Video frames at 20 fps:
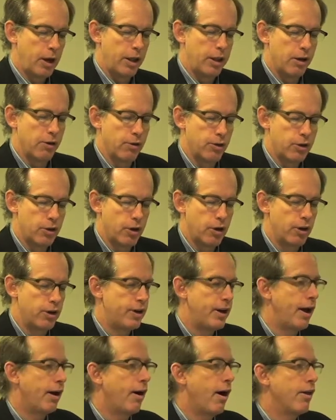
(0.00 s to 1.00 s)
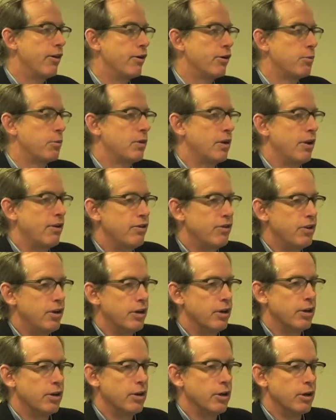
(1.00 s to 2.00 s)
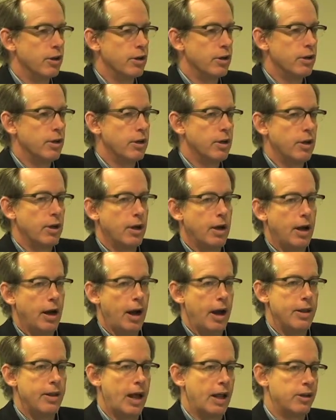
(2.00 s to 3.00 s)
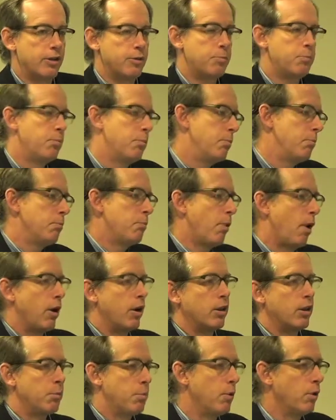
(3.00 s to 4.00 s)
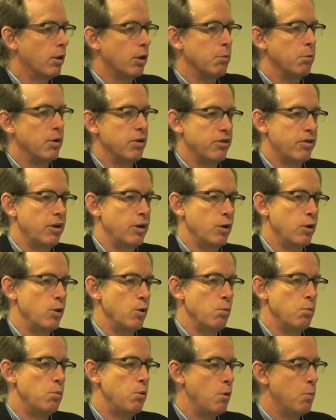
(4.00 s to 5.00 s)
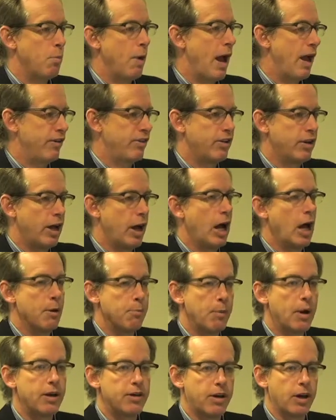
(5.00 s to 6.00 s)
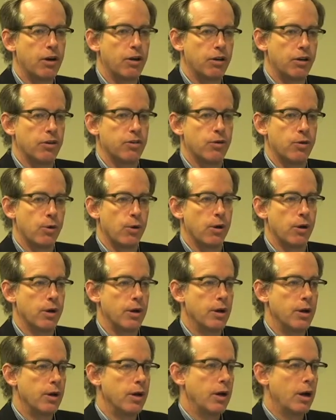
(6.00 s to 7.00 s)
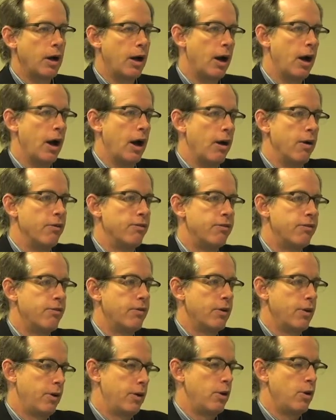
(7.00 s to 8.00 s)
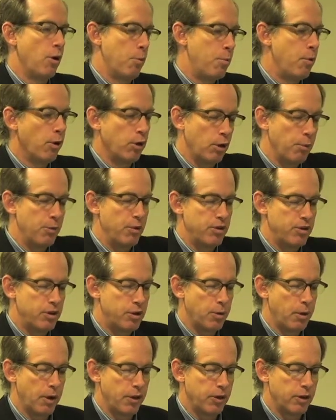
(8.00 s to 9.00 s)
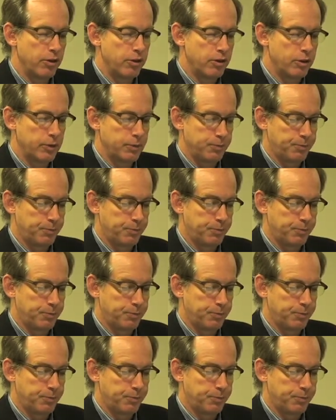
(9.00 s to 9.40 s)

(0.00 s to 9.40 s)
on their return tell others what they've seen and heard. And that's part of the pilgrimage that you, you pass it on by telling the story of your pilgrimage to others.